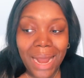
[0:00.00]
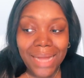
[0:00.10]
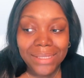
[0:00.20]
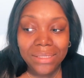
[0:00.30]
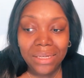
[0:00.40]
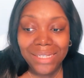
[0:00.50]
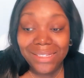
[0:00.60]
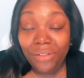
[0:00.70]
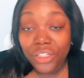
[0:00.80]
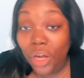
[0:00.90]
not
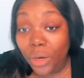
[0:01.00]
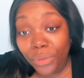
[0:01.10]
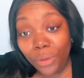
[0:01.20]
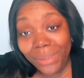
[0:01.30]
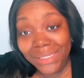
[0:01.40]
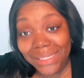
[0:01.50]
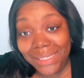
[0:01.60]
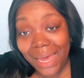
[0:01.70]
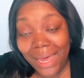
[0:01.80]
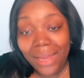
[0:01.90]
necessarily started with your
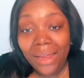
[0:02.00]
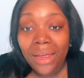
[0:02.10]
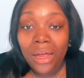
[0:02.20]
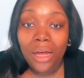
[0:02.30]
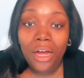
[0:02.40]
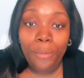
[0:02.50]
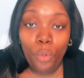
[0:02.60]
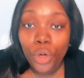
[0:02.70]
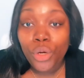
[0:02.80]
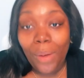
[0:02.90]
business yet,
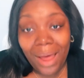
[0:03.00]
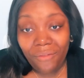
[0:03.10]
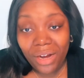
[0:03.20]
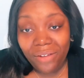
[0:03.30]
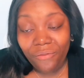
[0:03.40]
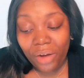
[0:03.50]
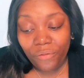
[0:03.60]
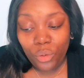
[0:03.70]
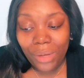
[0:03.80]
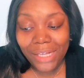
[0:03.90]
or you don't have any
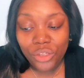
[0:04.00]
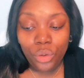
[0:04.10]
revenue yet.